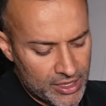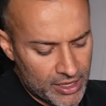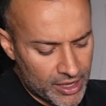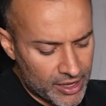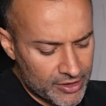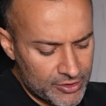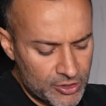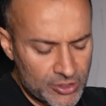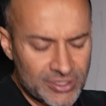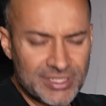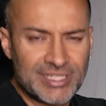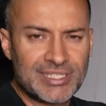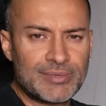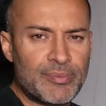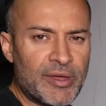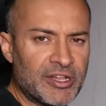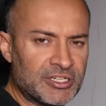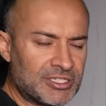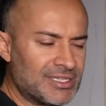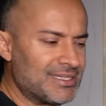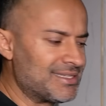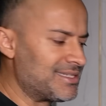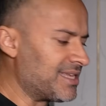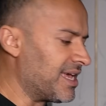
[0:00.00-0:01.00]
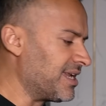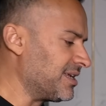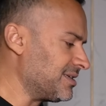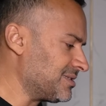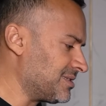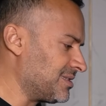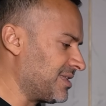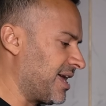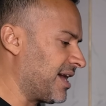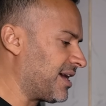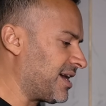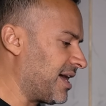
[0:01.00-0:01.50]
your suspension
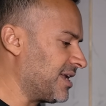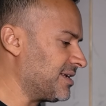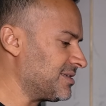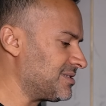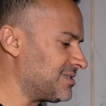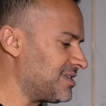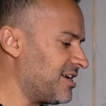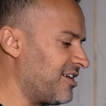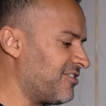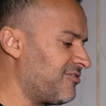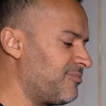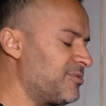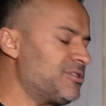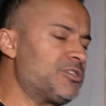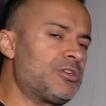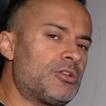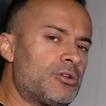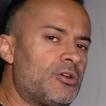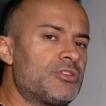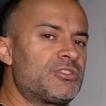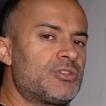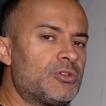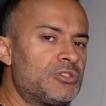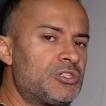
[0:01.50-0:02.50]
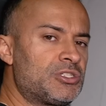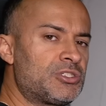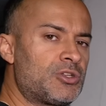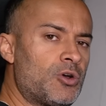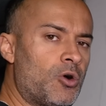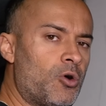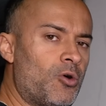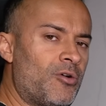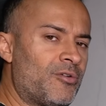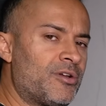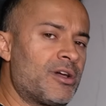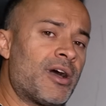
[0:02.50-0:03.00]
settings, and that kind of stuff. But you can also just
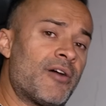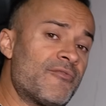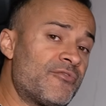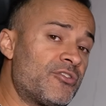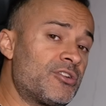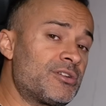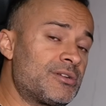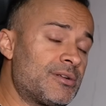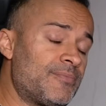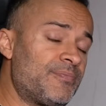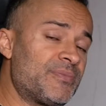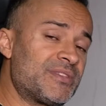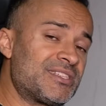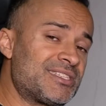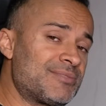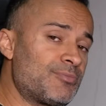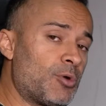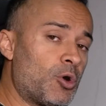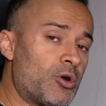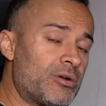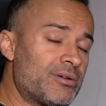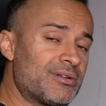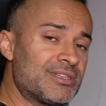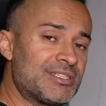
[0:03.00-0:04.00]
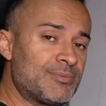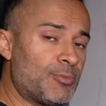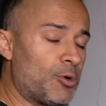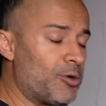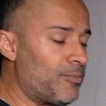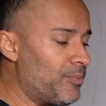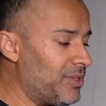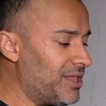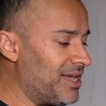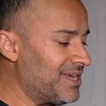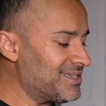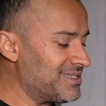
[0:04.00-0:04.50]
go comfort, sport,
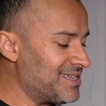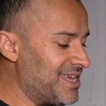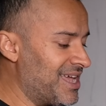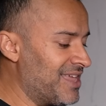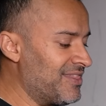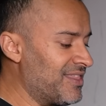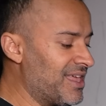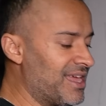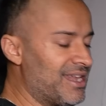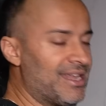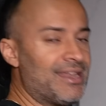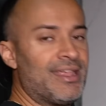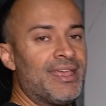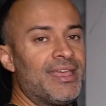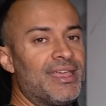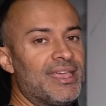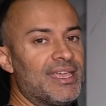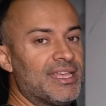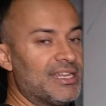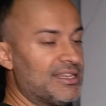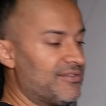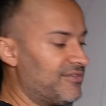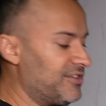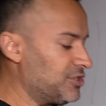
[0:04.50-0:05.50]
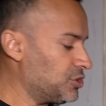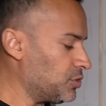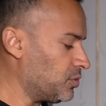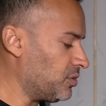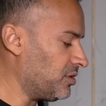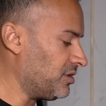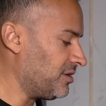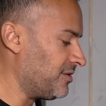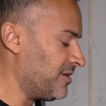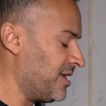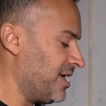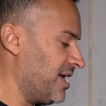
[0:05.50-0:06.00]
sport plus, and then
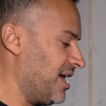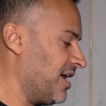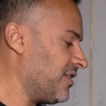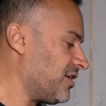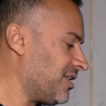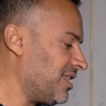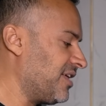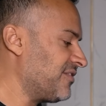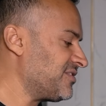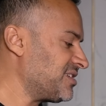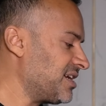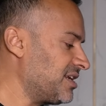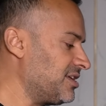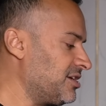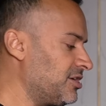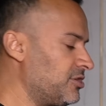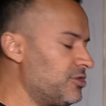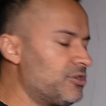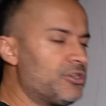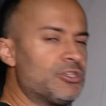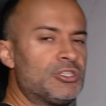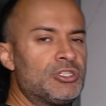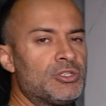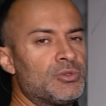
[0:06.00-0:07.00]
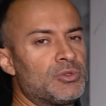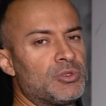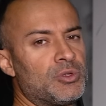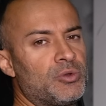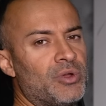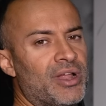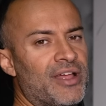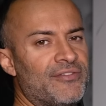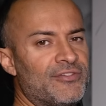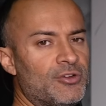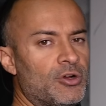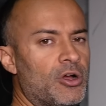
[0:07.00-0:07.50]
individual. And on the left side here, you can choose whether you
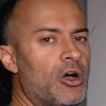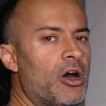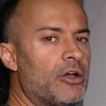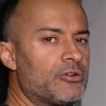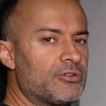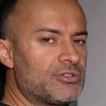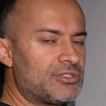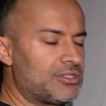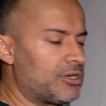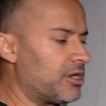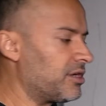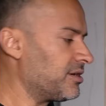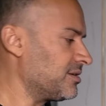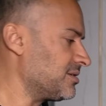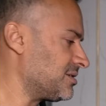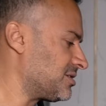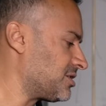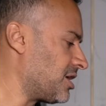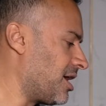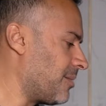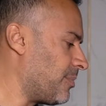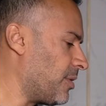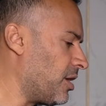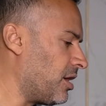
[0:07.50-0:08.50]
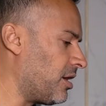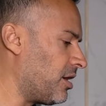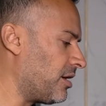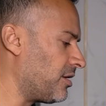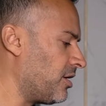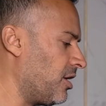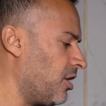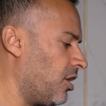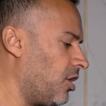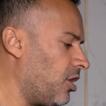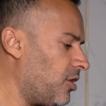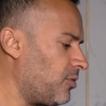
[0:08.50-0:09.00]
want to have your auto start and stop on,
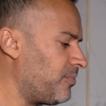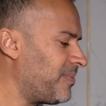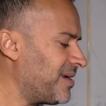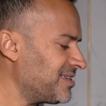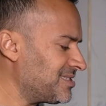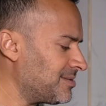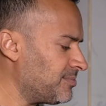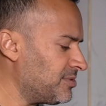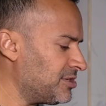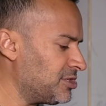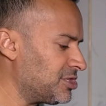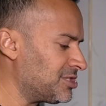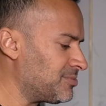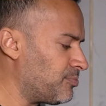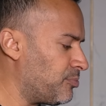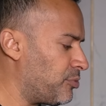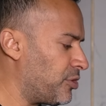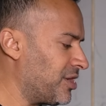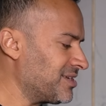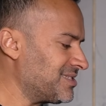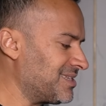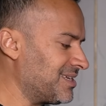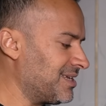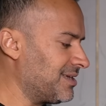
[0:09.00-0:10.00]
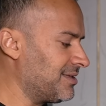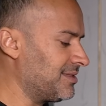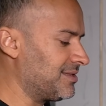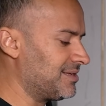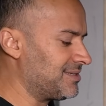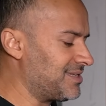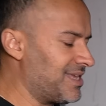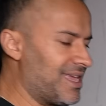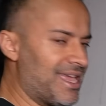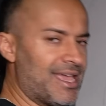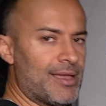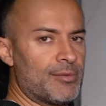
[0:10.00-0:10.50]
all by simply just pressing
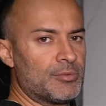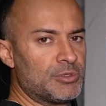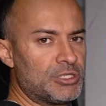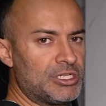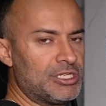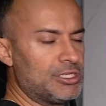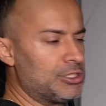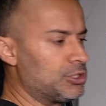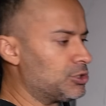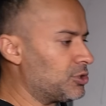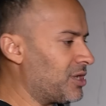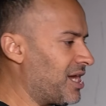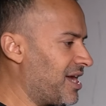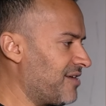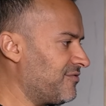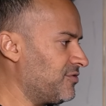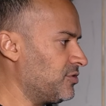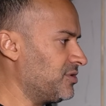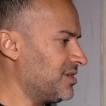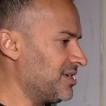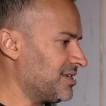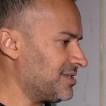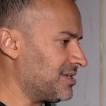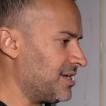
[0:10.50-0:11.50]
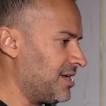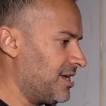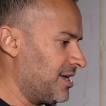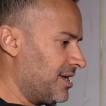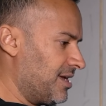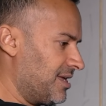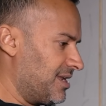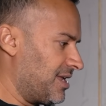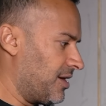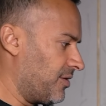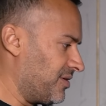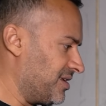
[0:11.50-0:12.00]
this AMG drive unit.
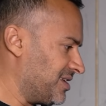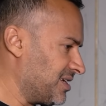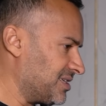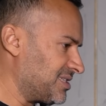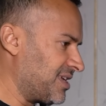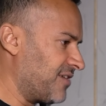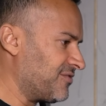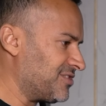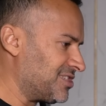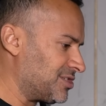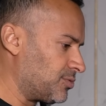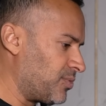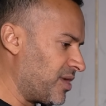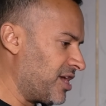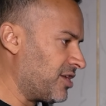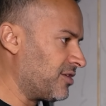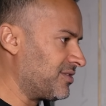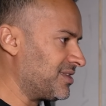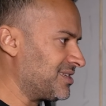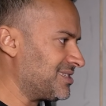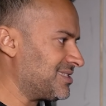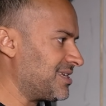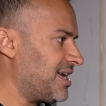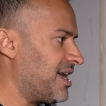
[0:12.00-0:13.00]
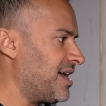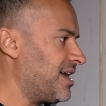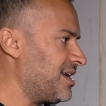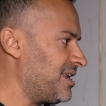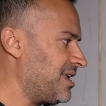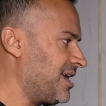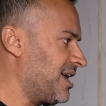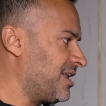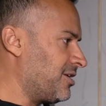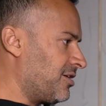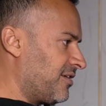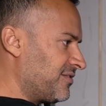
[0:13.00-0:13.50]
Now, it does have suede on the side
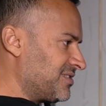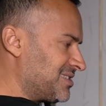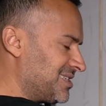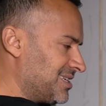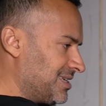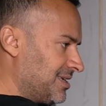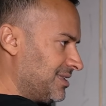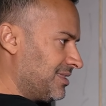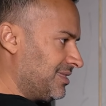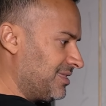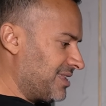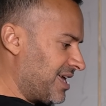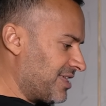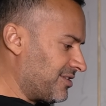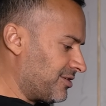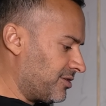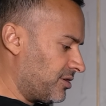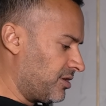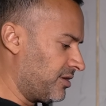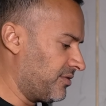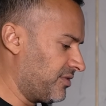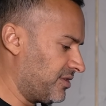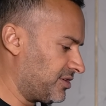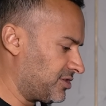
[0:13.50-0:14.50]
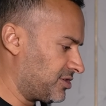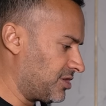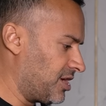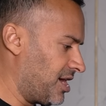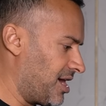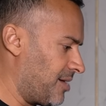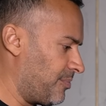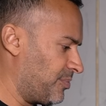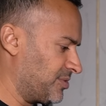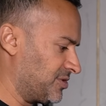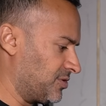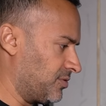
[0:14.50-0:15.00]
and obviously leather on the
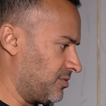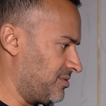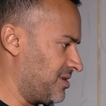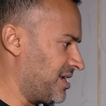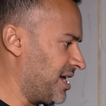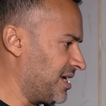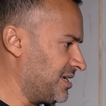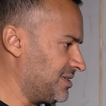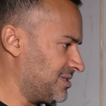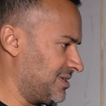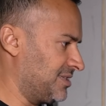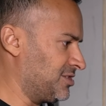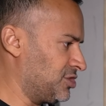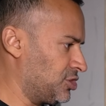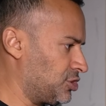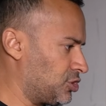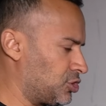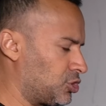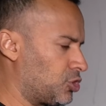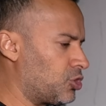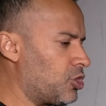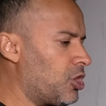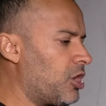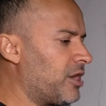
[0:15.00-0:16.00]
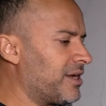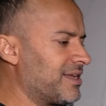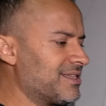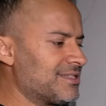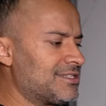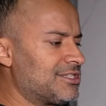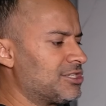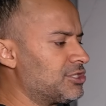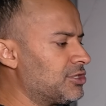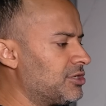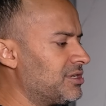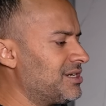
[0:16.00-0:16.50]
top, so nice and strong and
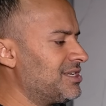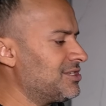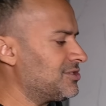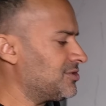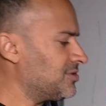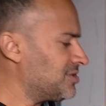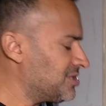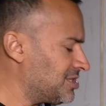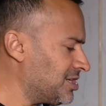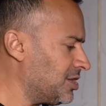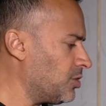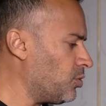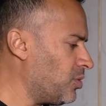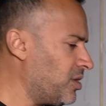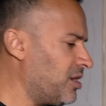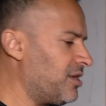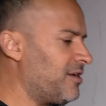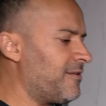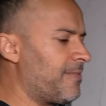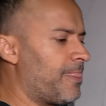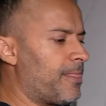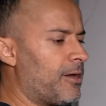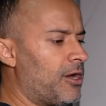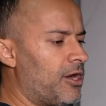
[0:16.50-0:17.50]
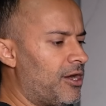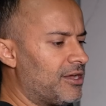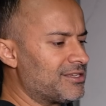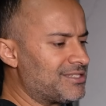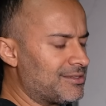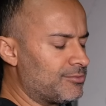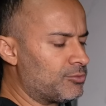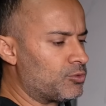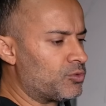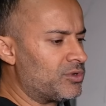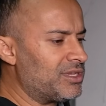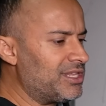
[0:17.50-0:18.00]
sturdy. So steering wheel,
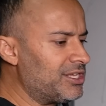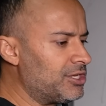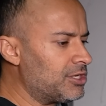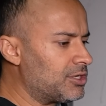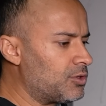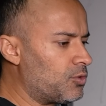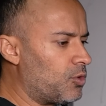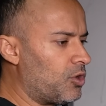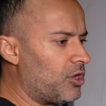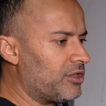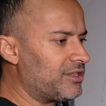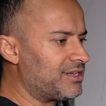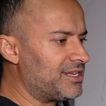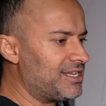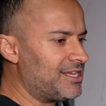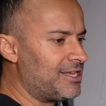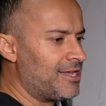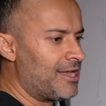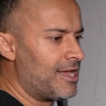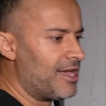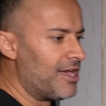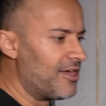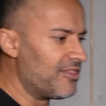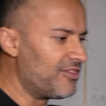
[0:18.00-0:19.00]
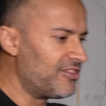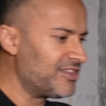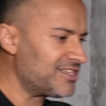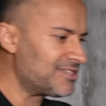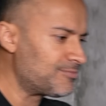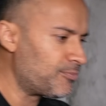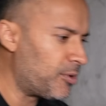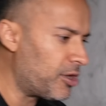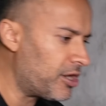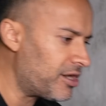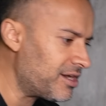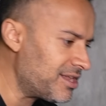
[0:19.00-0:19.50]
awesome, really good quality. This
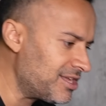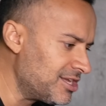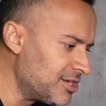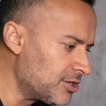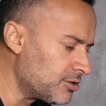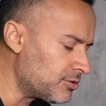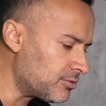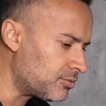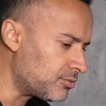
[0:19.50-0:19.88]
part here,